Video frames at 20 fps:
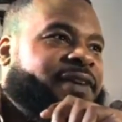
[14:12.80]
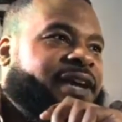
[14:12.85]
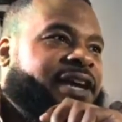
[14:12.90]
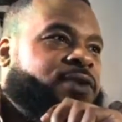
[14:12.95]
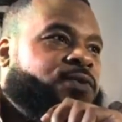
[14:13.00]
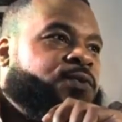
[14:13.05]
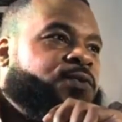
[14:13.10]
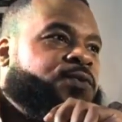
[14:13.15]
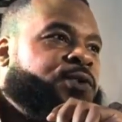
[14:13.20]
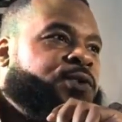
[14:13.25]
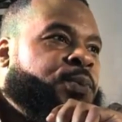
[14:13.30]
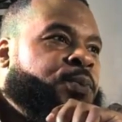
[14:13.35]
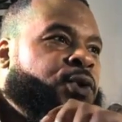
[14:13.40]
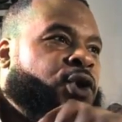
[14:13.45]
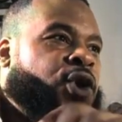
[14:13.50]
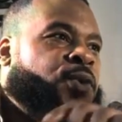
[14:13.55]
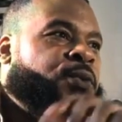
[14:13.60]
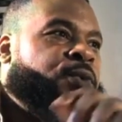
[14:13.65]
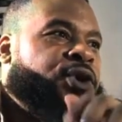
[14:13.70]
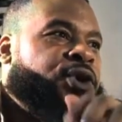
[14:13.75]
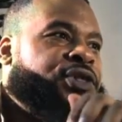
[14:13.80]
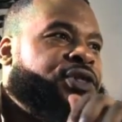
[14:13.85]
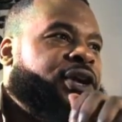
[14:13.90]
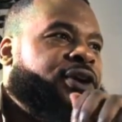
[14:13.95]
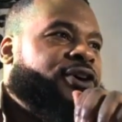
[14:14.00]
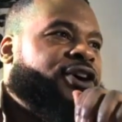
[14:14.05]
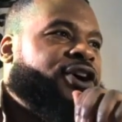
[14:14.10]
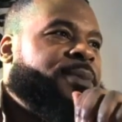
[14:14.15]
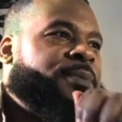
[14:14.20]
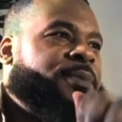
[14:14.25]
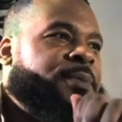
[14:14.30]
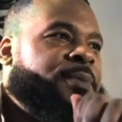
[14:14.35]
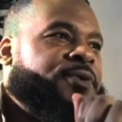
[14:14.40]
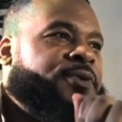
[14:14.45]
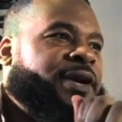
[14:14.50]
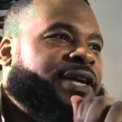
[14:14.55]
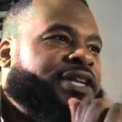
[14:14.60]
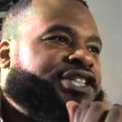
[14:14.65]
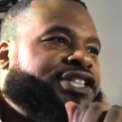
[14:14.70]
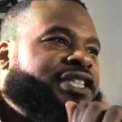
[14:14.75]
event, were more worthy of
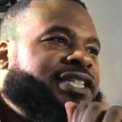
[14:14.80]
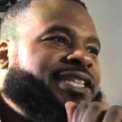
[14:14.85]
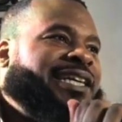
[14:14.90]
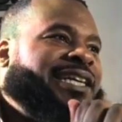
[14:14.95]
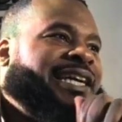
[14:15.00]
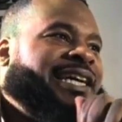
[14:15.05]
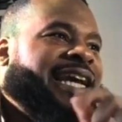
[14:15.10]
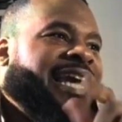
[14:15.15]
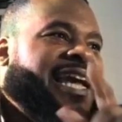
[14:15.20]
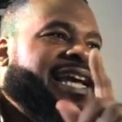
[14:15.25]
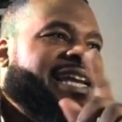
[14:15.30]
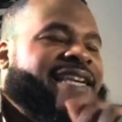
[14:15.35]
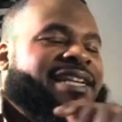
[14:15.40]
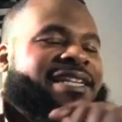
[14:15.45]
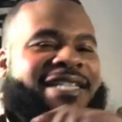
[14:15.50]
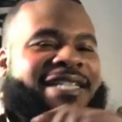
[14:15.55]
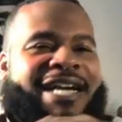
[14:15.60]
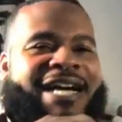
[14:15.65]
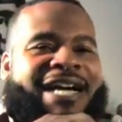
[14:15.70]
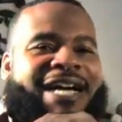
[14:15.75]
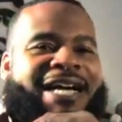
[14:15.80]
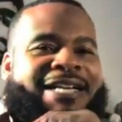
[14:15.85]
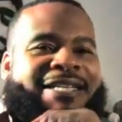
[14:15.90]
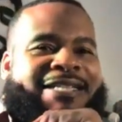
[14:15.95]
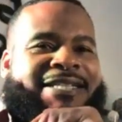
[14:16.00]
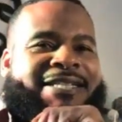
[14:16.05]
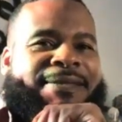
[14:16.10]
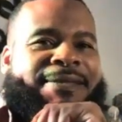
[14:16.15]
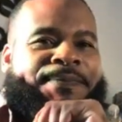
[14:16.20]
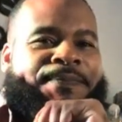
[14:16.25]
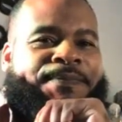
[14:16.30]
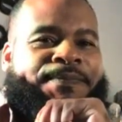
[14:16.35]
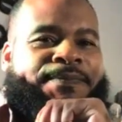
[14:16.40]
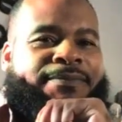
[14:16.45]
commemoration in his eyes.